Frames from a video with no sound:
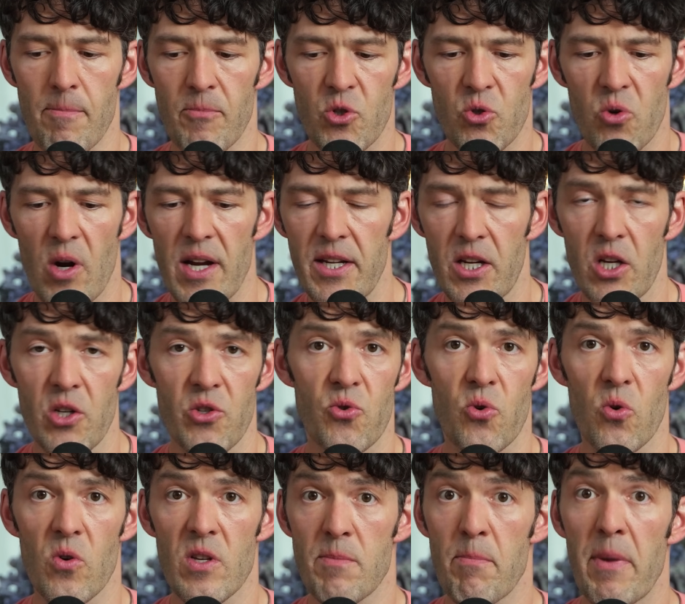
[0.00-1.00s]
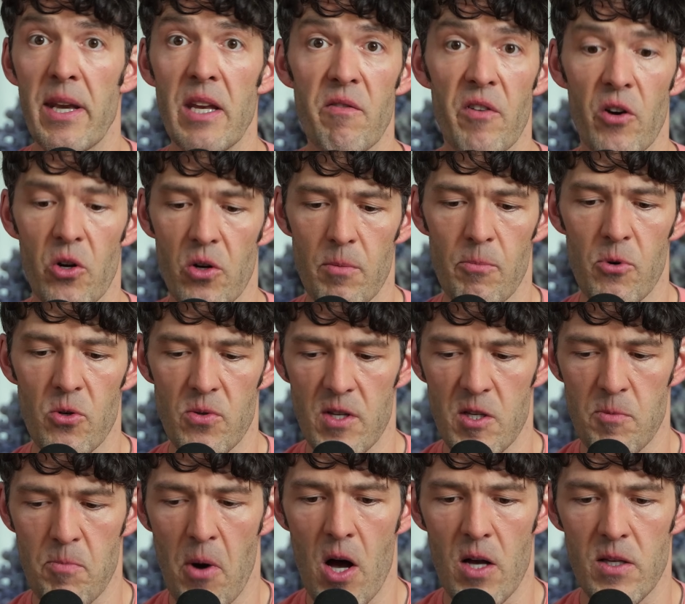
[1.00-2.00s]
trying to control as many variables
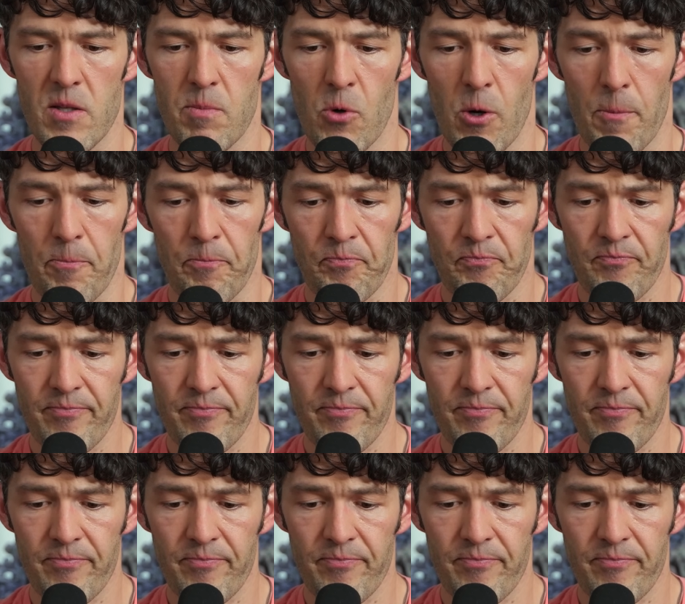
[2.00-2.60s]
as possible.